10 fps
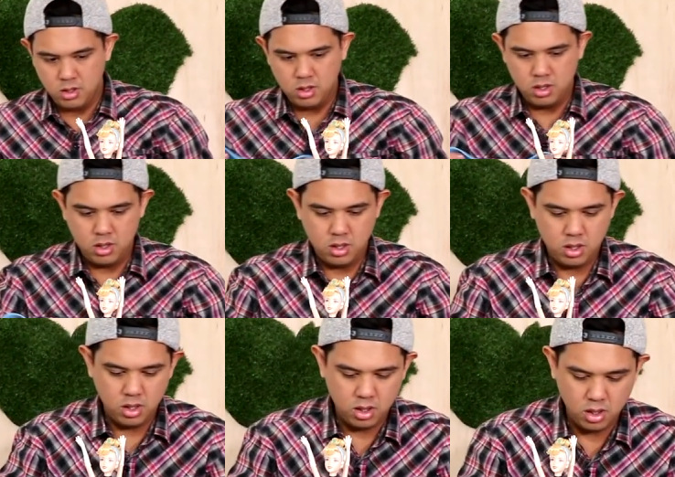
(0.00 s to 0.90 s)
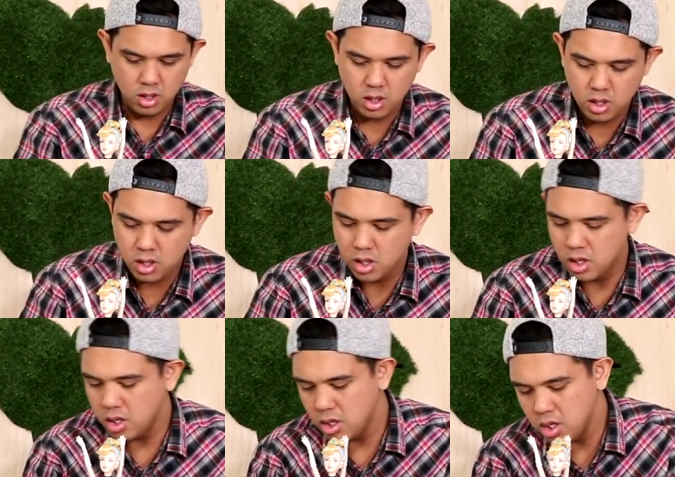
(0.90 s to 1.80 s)

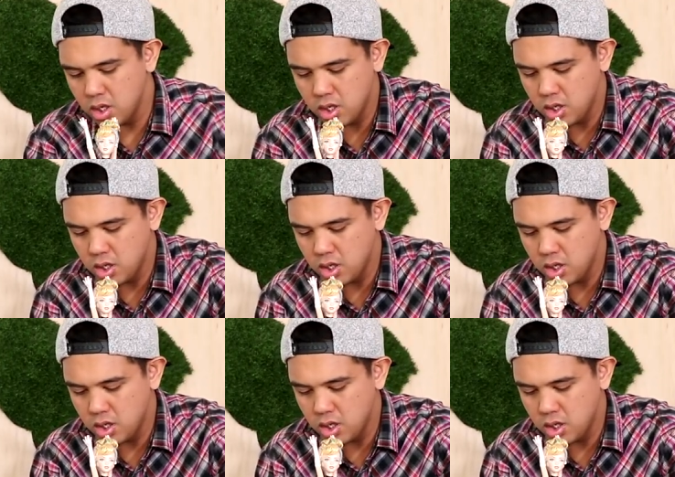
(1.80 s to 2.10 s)
(no one is talking)